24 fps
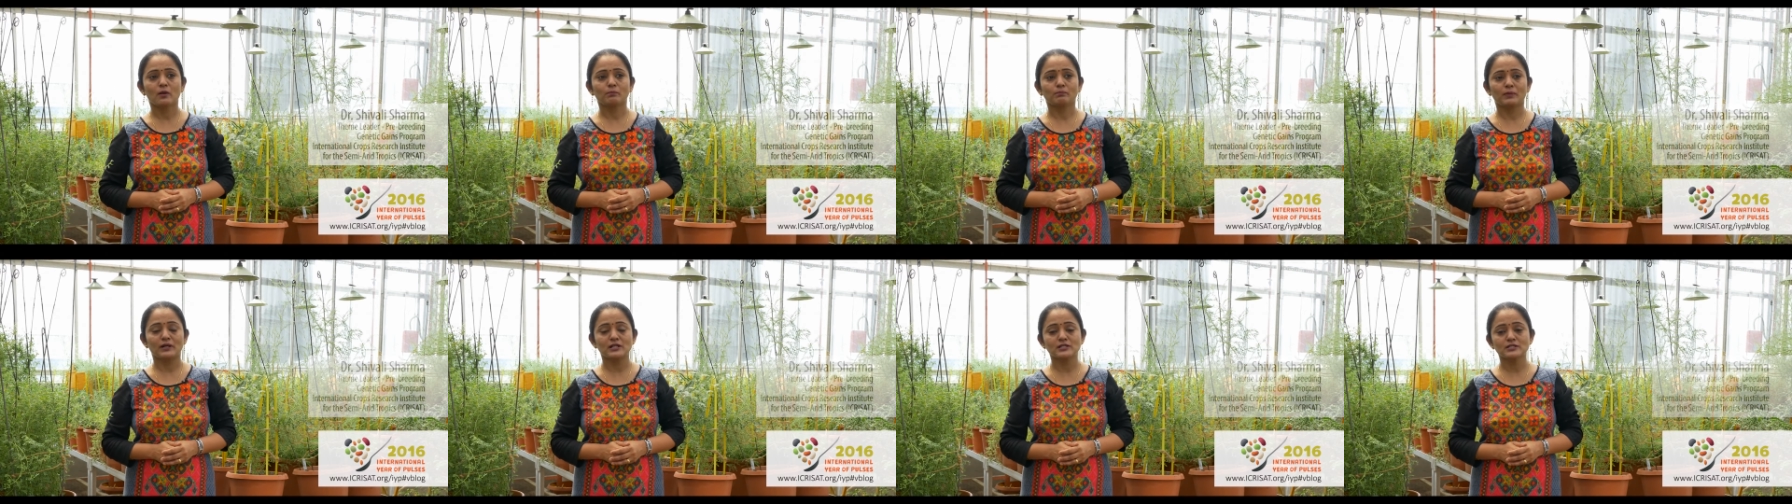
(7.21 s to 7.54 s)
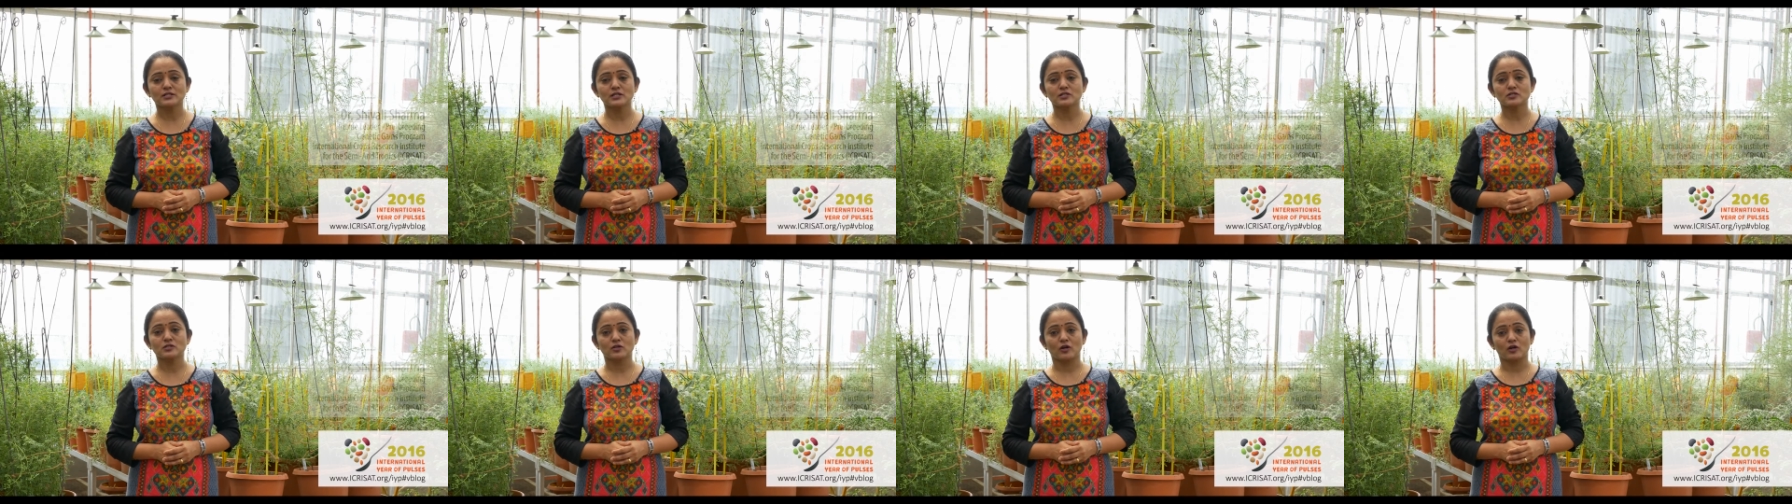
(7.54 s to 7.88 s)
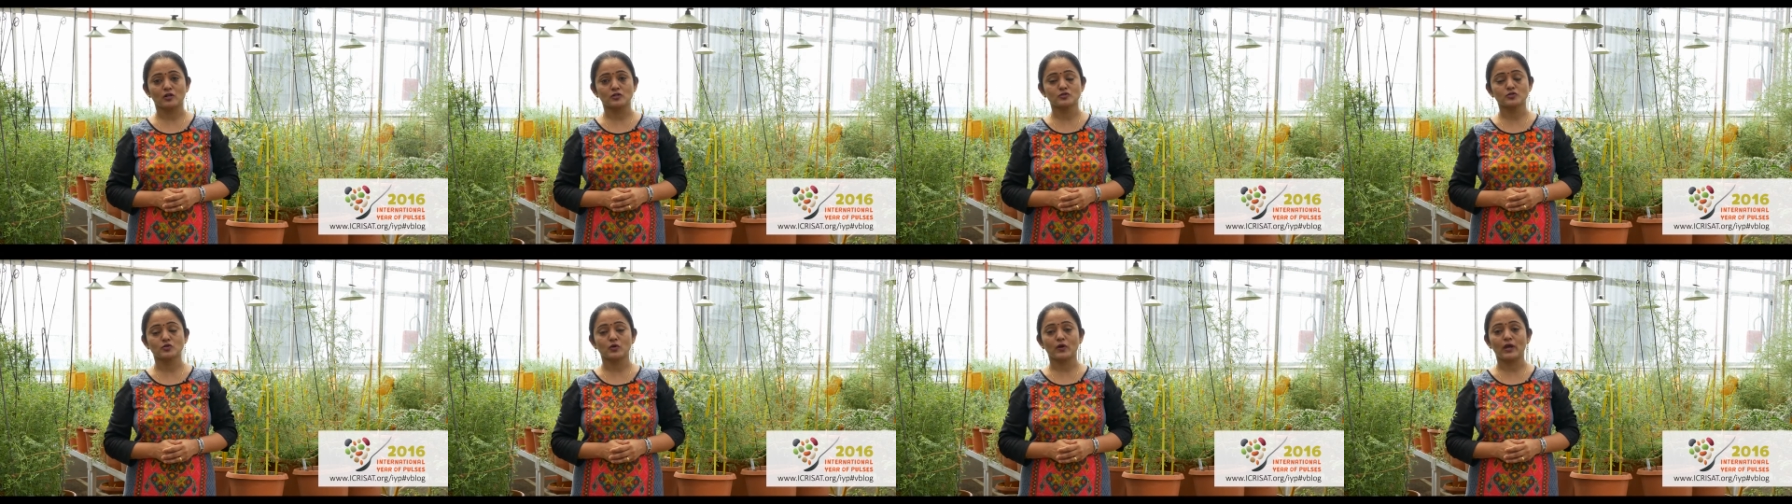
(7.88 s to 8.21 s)
pulses
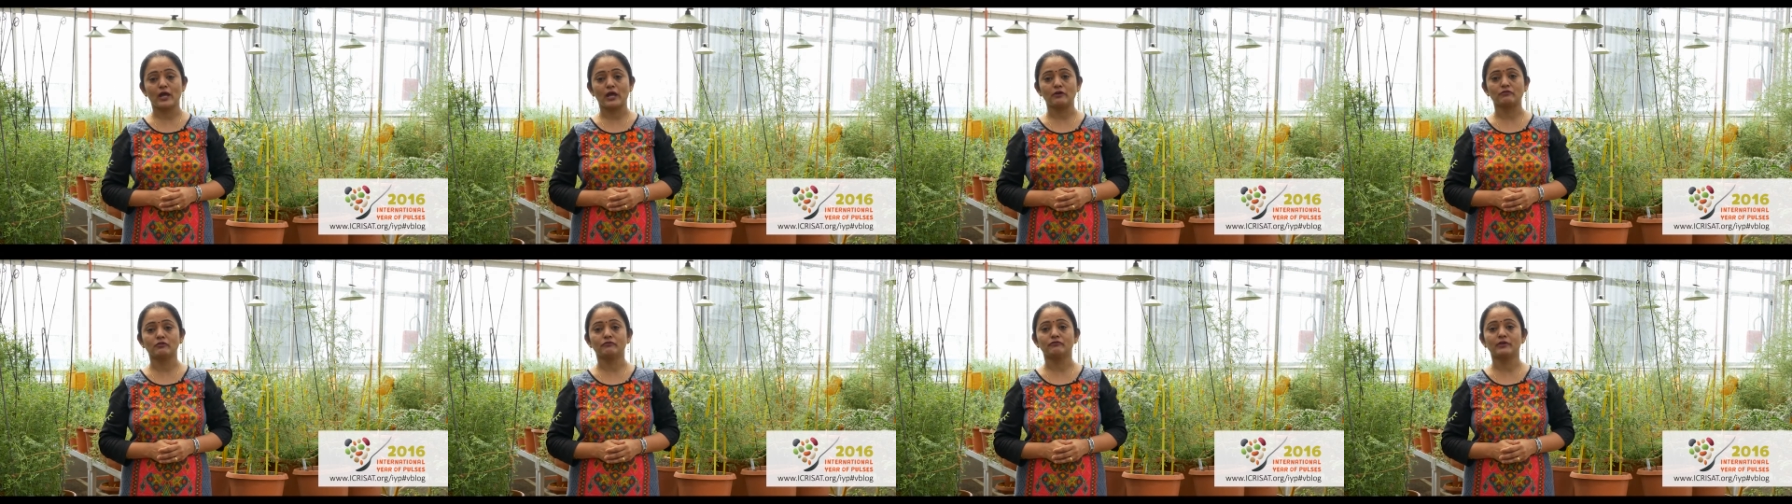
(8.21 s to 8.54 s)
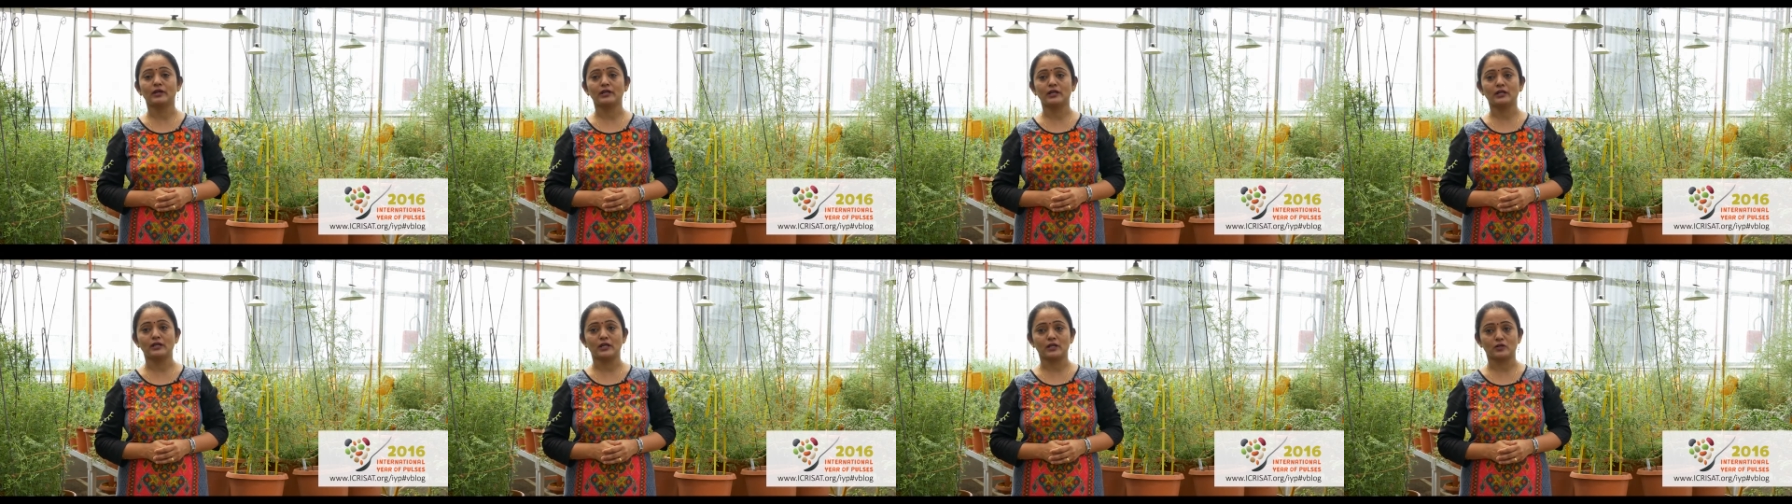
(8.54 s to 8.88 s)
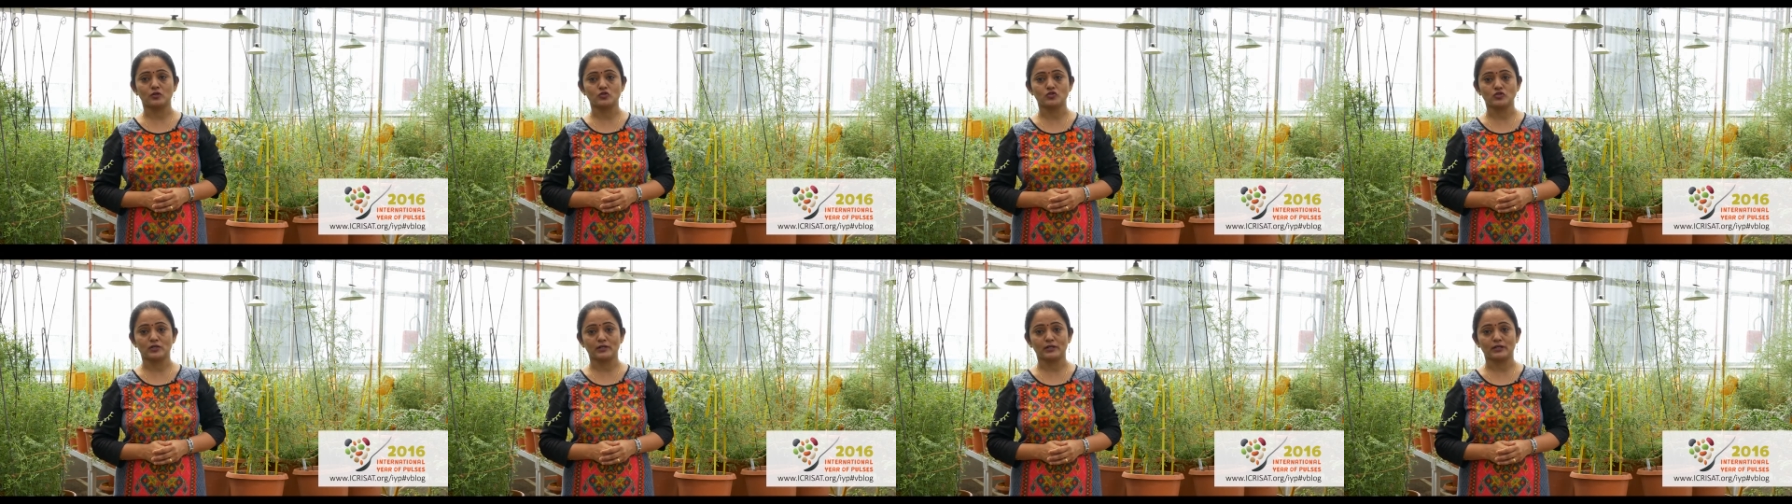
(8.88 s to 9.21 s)
also have a very
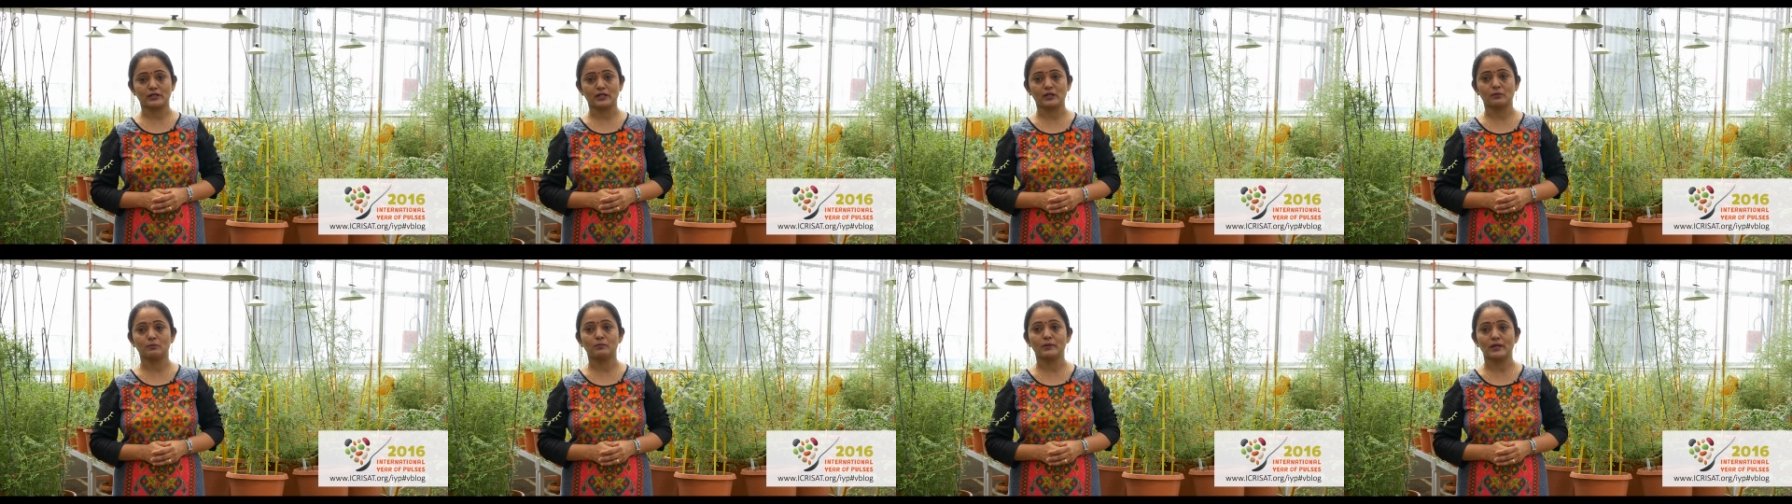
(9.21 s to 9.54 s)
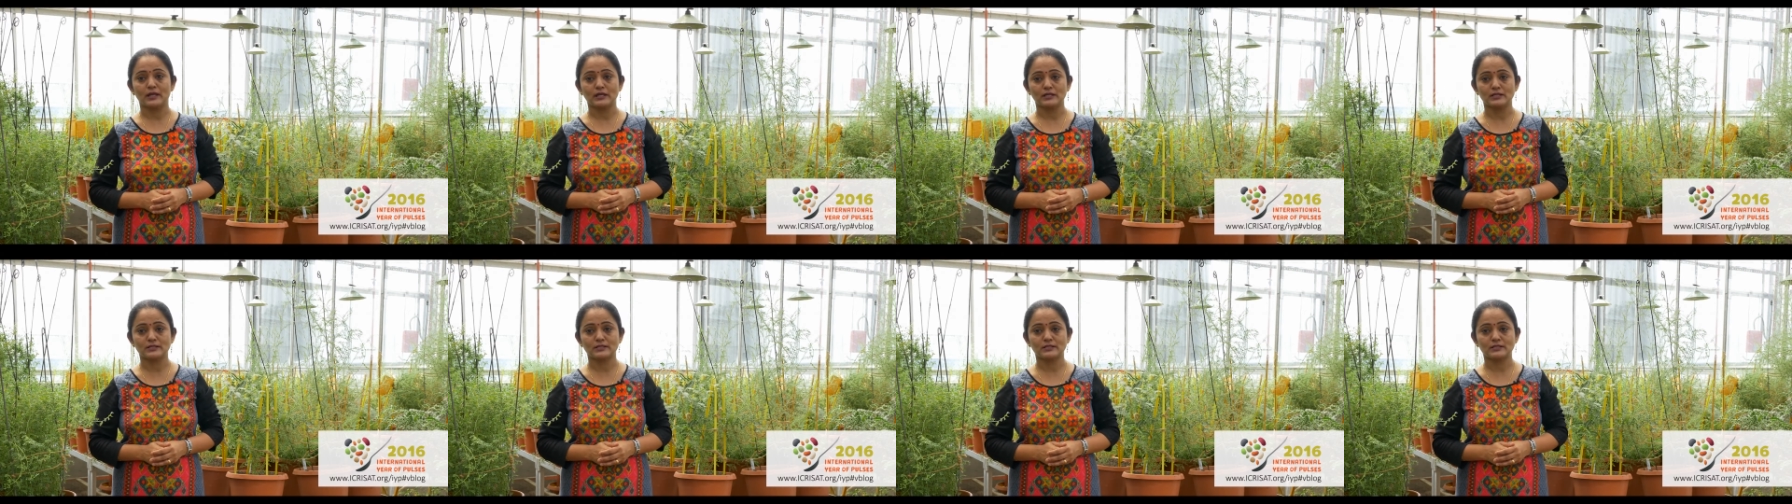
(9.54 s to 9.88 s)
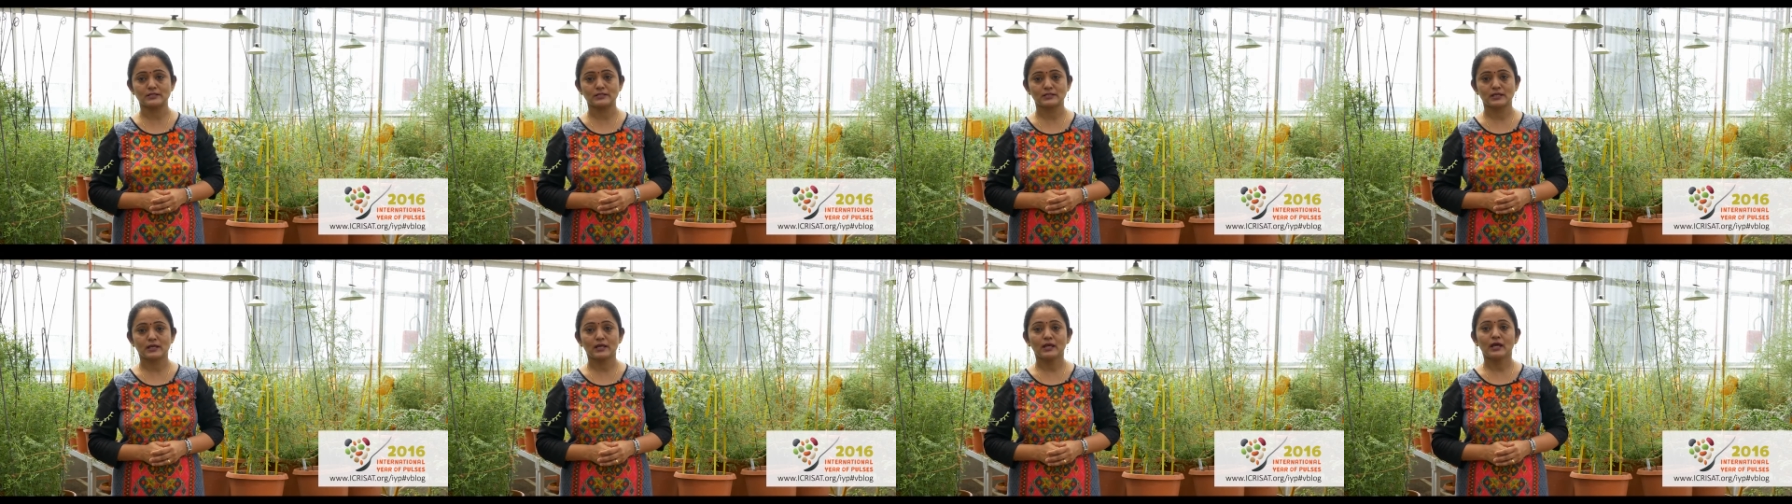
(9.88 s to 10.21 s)
narrow genetic
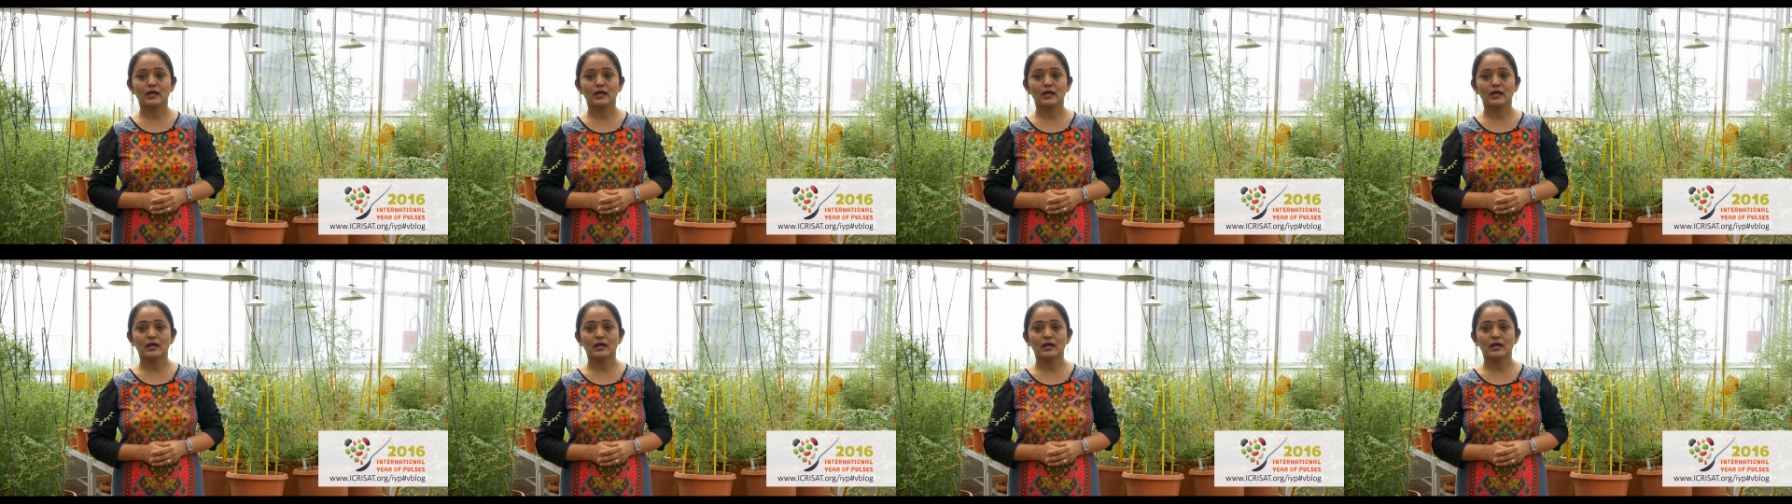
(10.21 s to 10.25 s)
base.